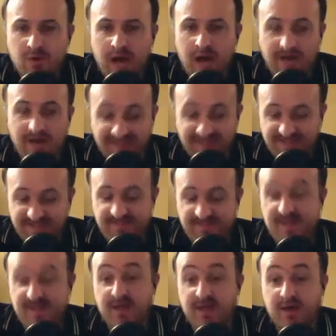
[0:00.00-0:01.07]
I'd like to
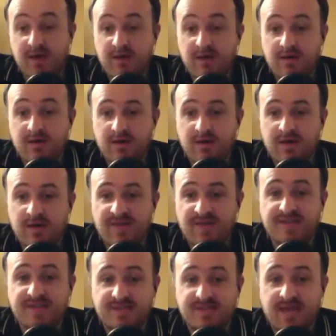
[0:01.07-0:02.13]
think, if
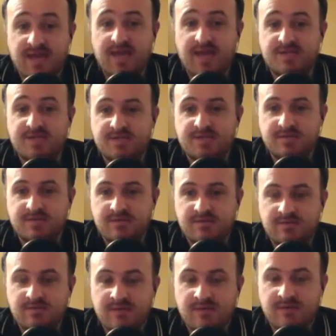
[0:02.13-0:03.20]
that's the case,
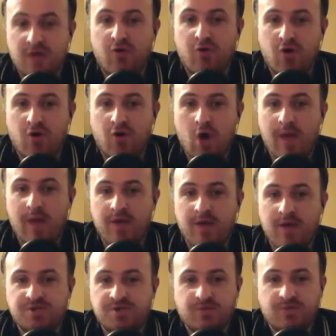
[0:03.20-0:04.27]
that it'll all come
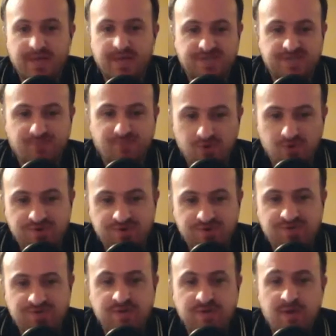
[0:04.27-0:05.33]
out and she'll be
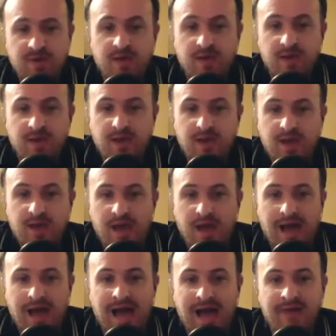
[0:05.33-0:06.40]
exposed.
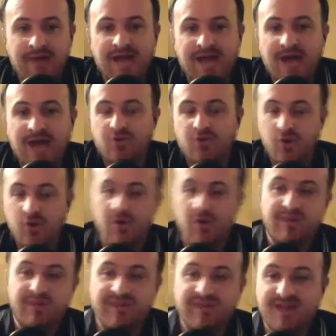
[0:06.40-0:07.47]
I mean, I don't know. I
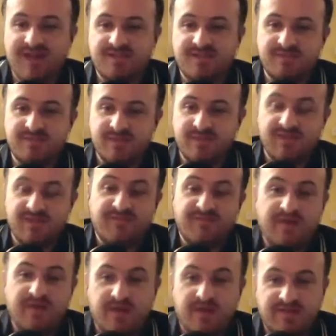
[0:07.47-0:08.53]
mean, that seems to be the
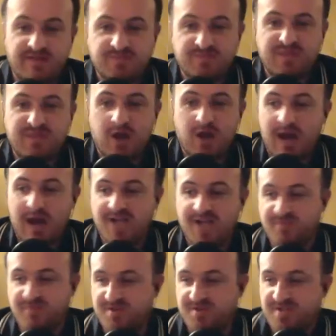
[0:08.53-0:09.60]
thing that this PR
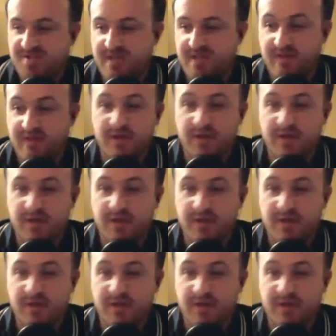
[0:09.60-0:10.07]
expert's saying, that,